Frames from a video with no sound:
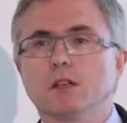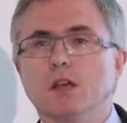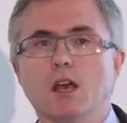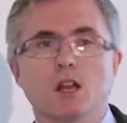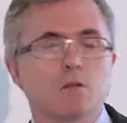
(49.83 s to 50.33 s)

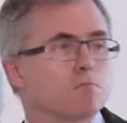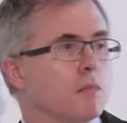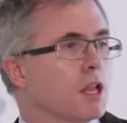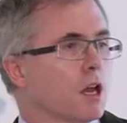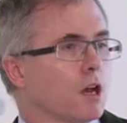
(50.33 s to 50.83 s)
And in
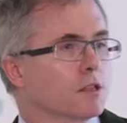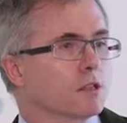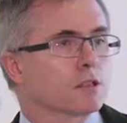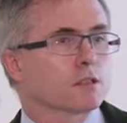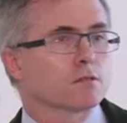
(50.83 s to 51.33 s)
many
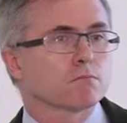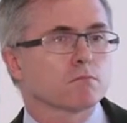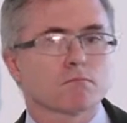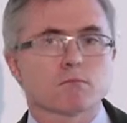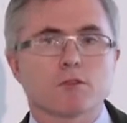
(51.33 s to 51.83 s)
cases,
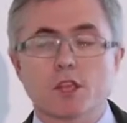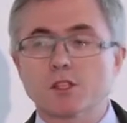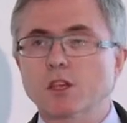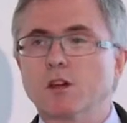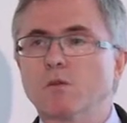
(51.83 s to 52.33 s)

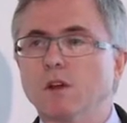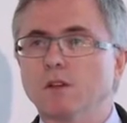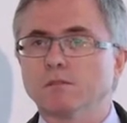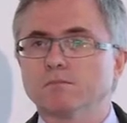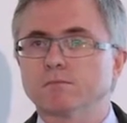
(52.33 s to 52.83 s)
things go well.